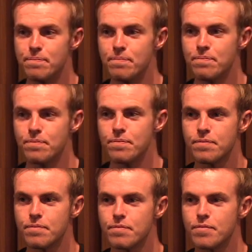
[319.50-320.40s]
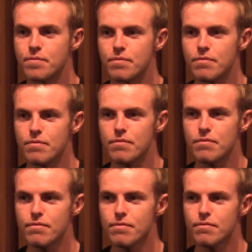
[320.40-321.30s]

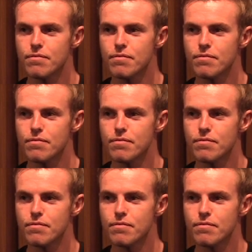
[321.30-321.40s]
No one is speaking in this clip.